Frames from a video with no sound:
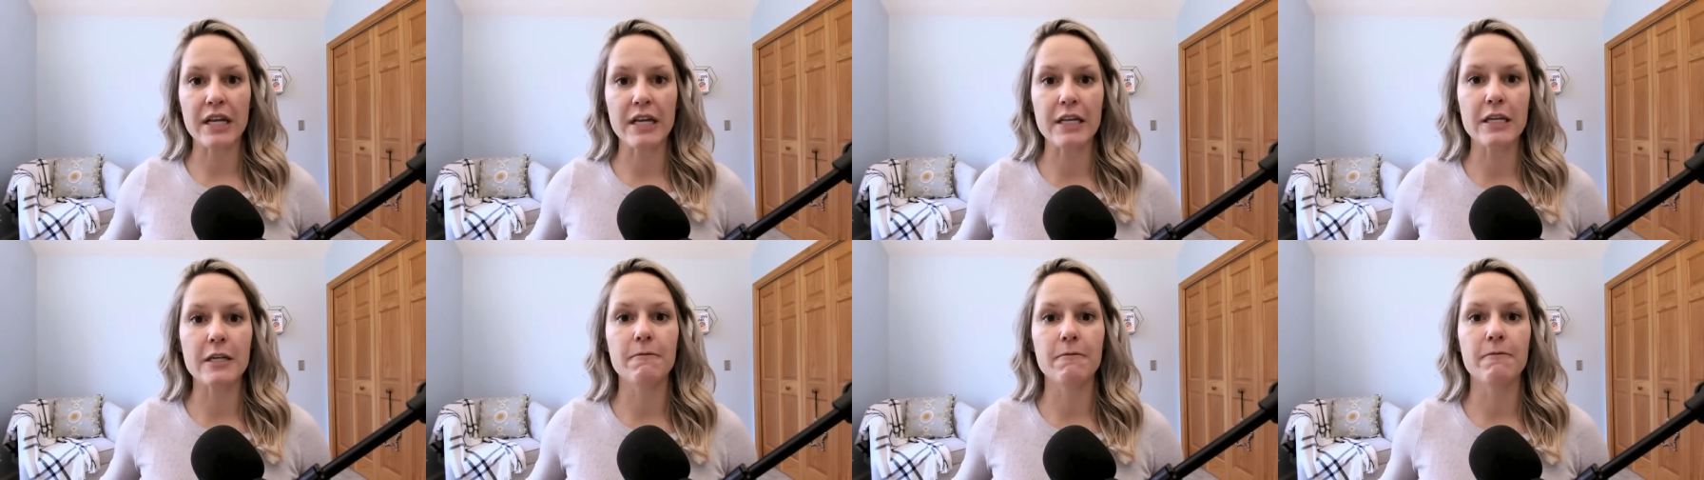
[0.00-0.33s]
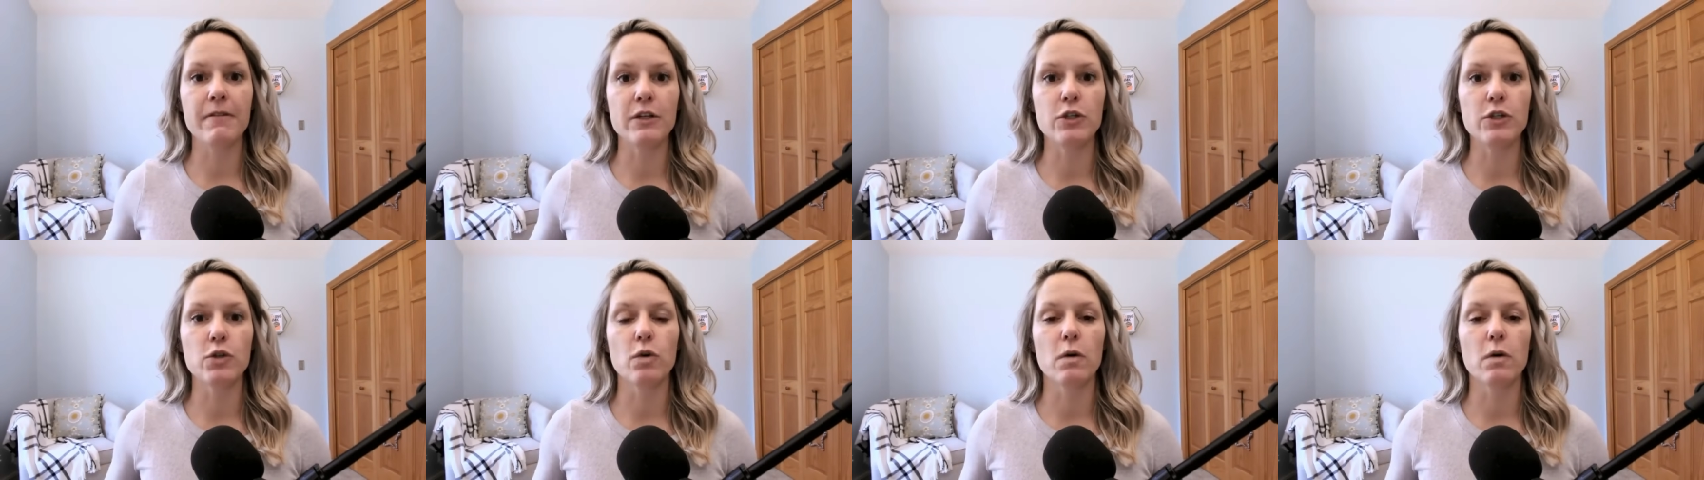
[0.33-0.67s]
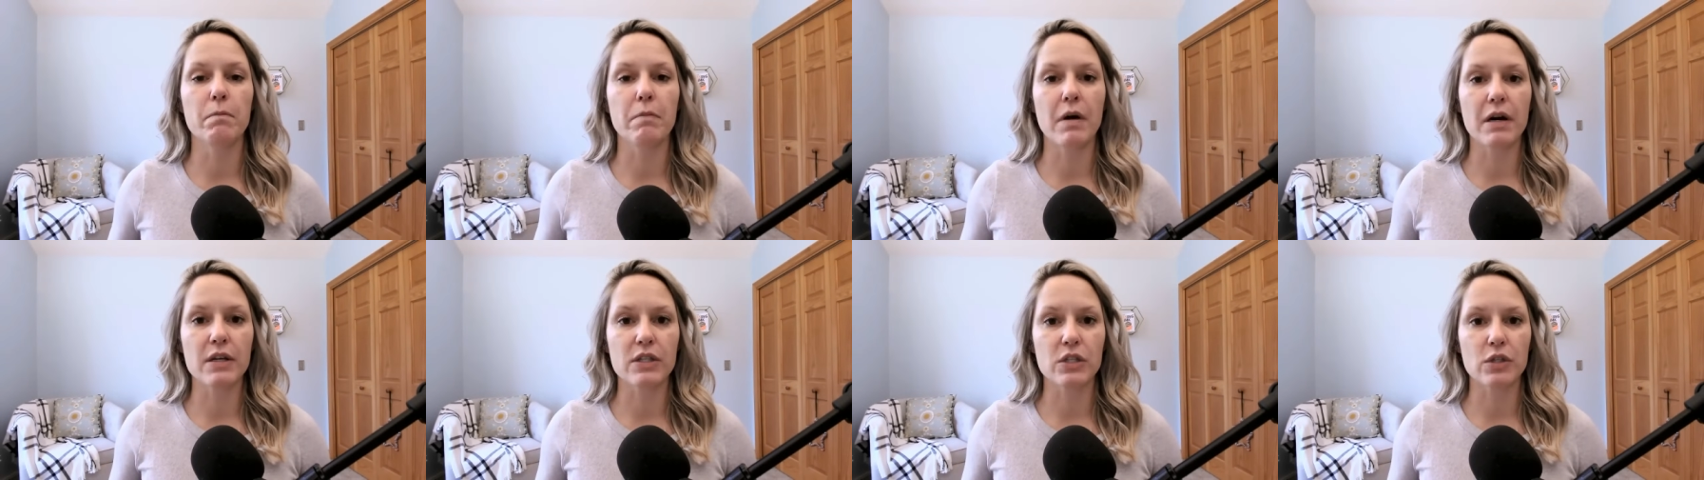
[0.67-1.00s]
individual
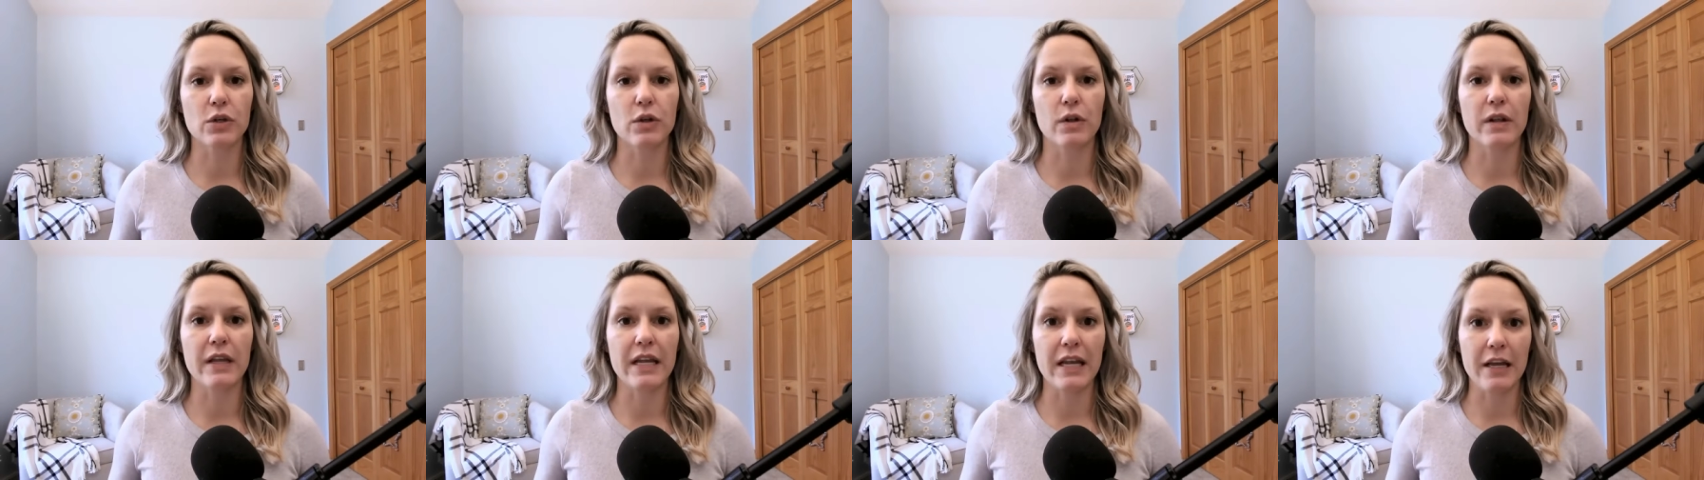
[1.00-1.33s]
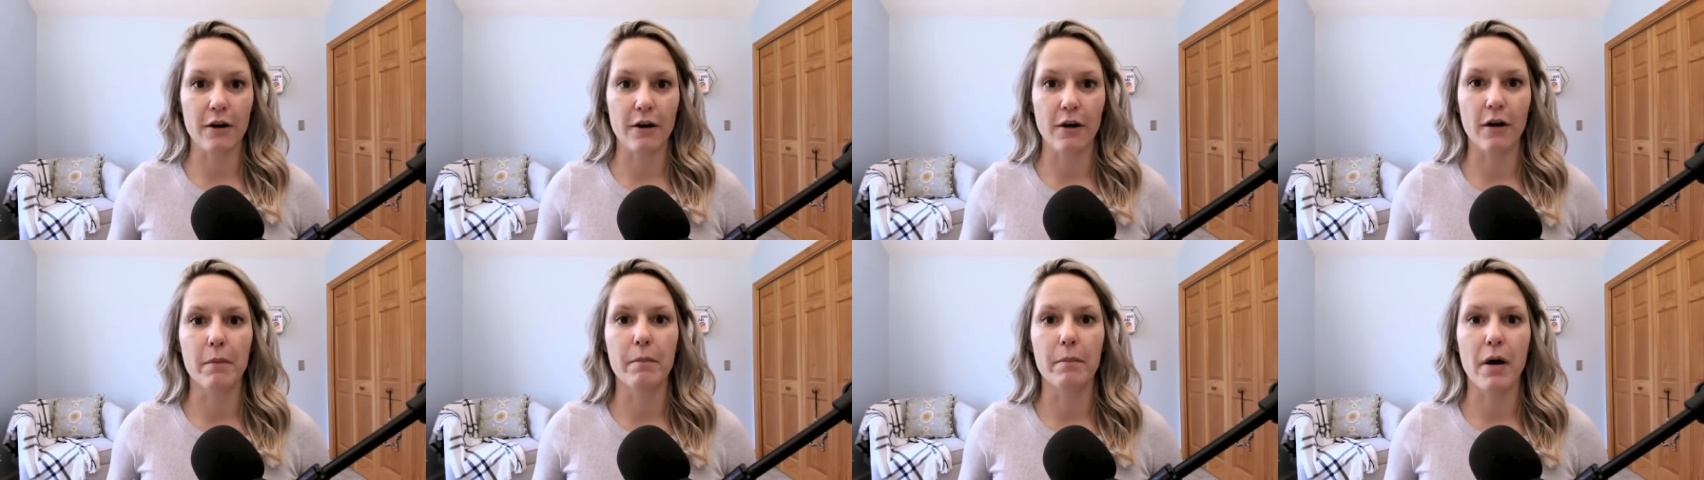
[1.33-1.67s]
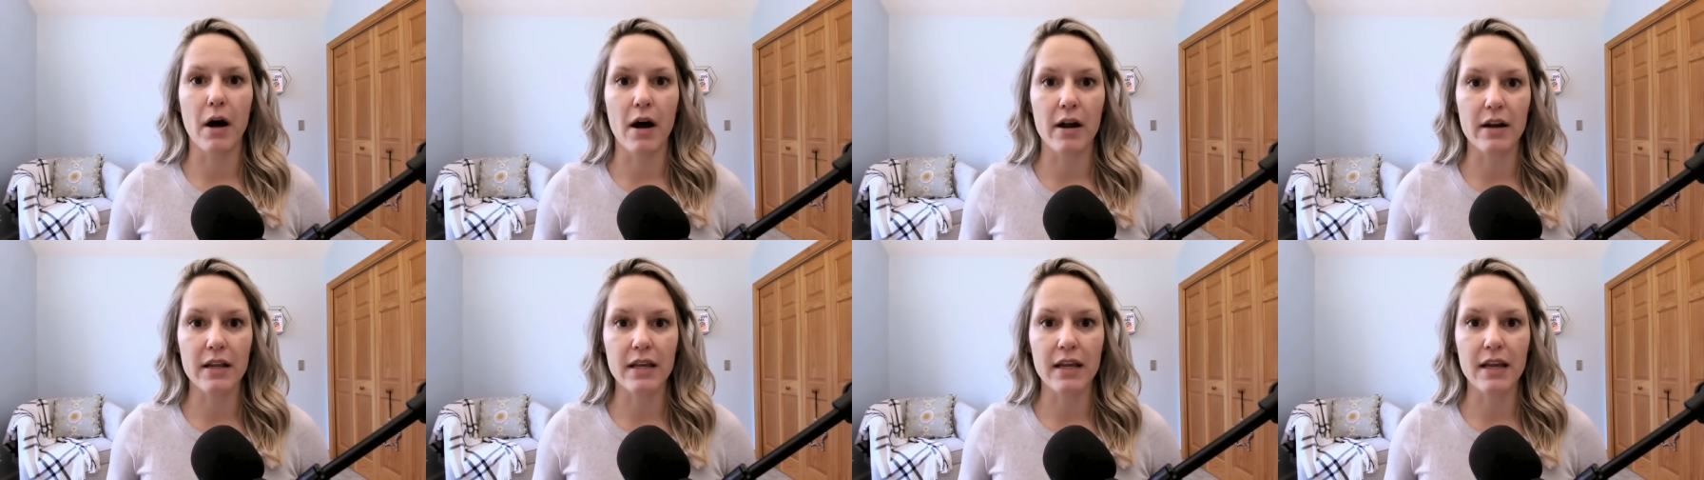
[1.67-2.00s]
muscle in our
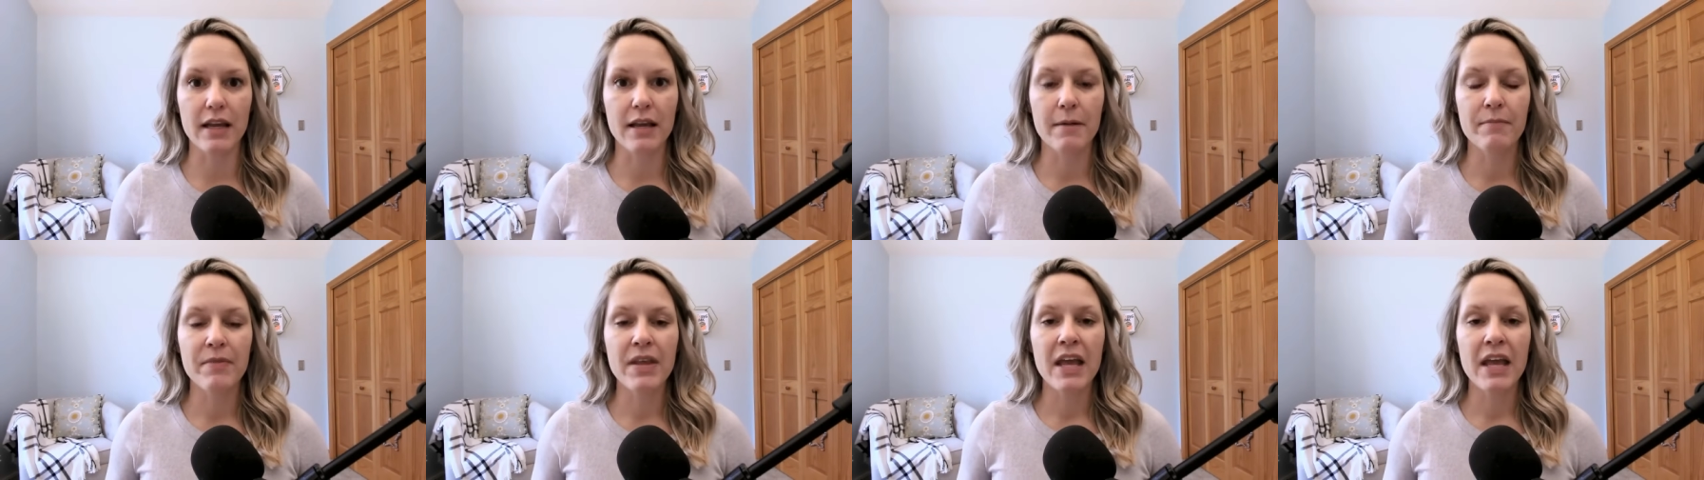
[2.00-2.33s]
body.